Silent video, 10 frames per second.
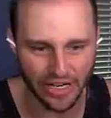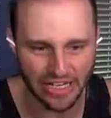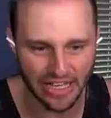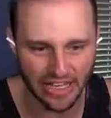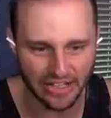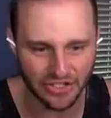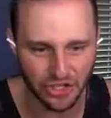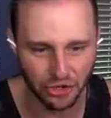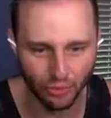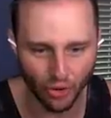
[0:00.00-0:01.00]
green keys,
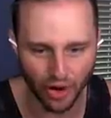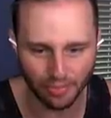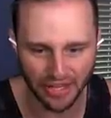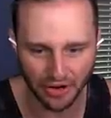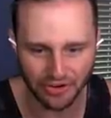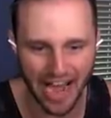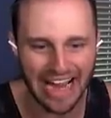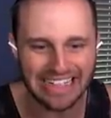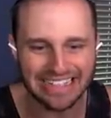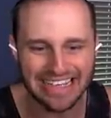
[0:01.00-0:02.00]
two more up here,
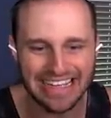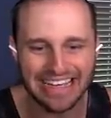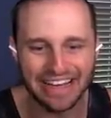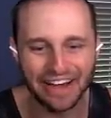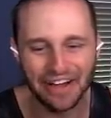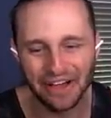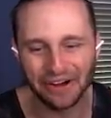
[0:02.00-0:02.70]
19